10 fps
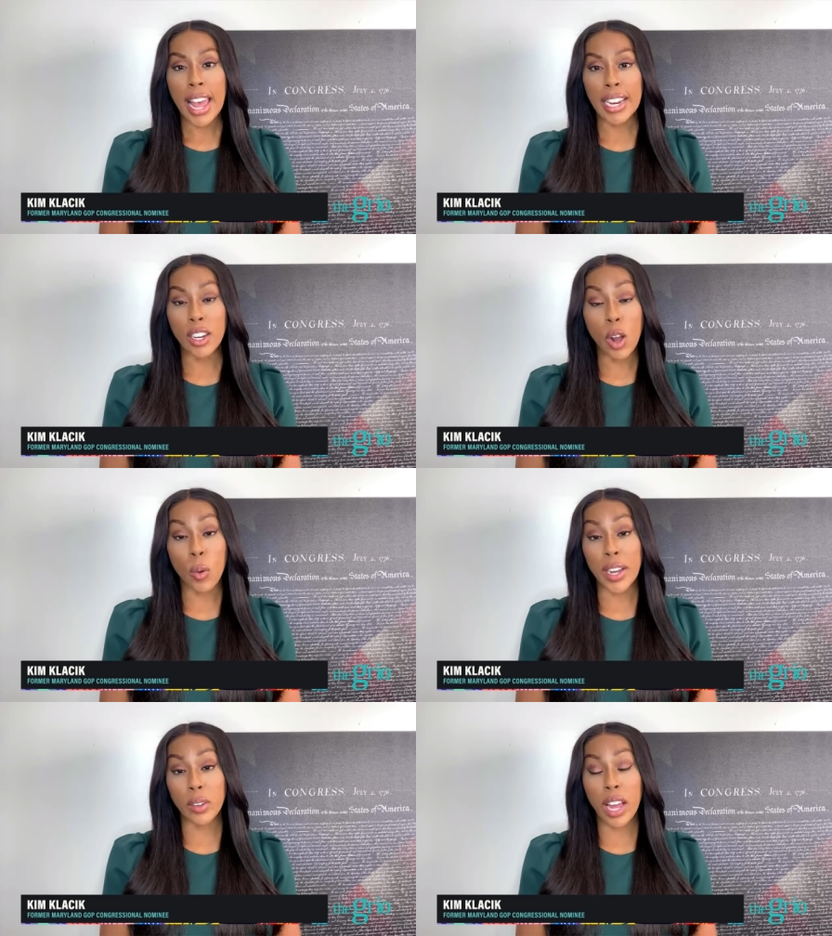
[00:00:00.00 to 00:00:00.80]
And
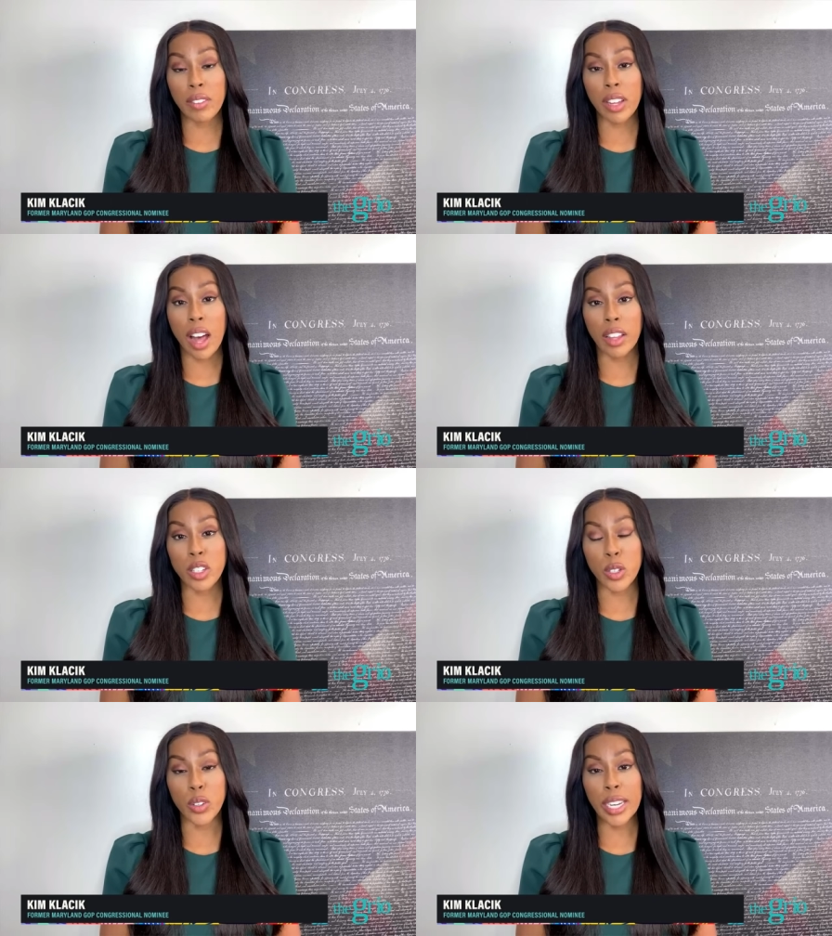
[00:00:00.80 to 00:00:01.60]
no, I don't have a
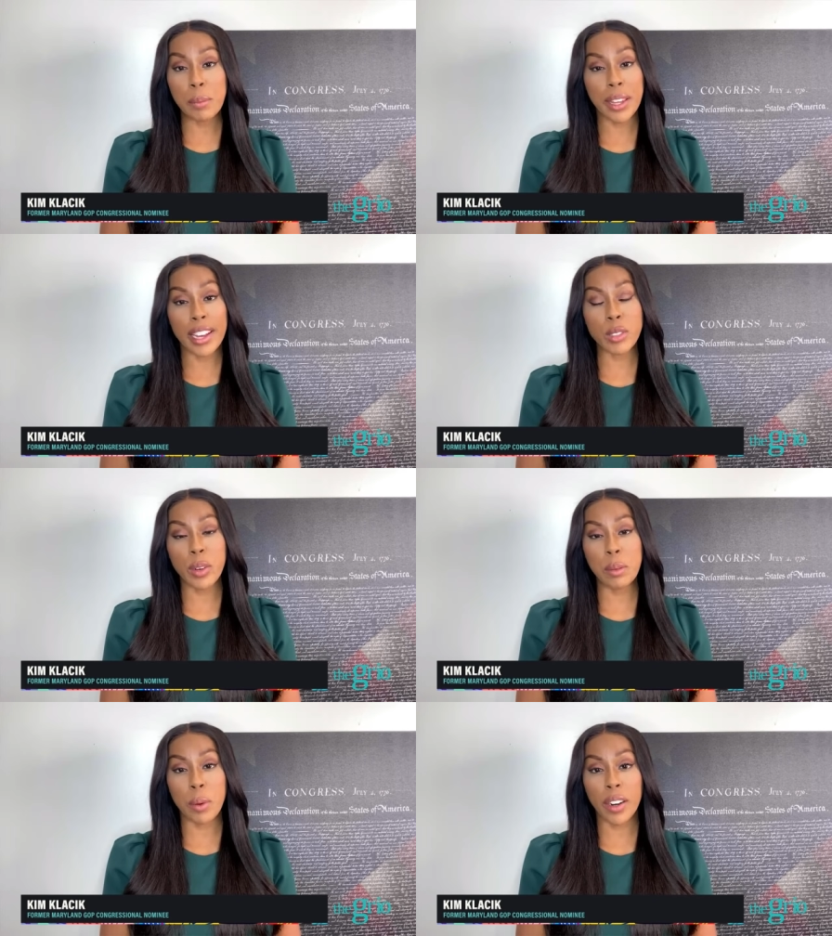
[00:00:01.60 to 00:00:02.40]
college degree, but guess
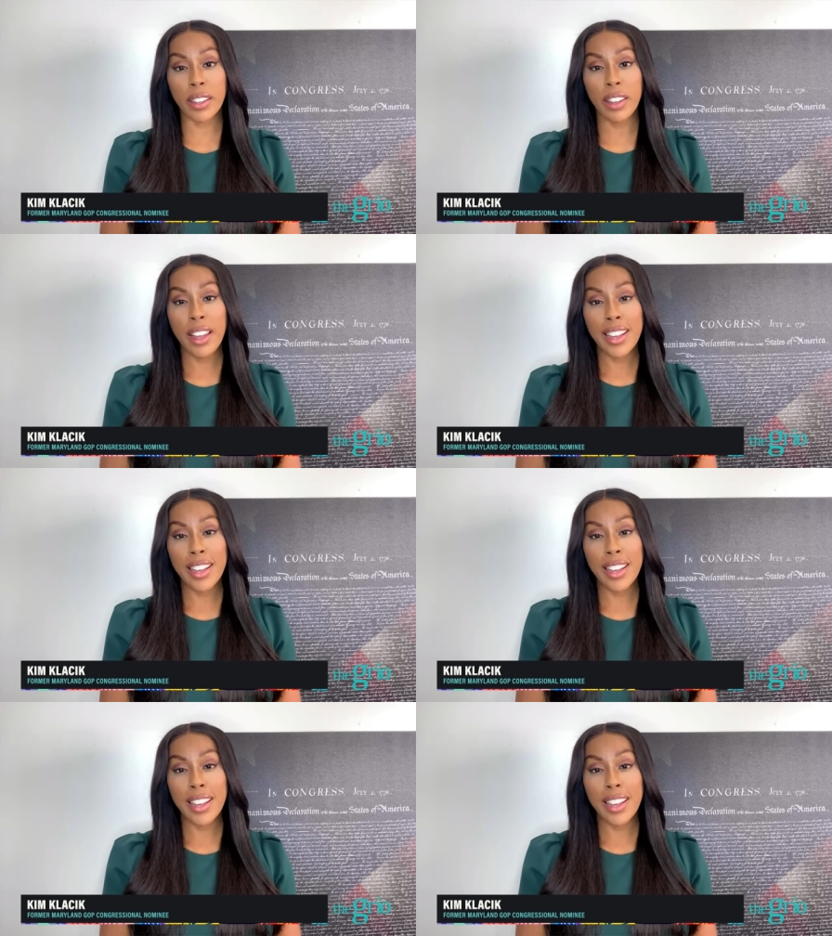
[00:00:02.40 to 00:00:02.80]
what, Marc?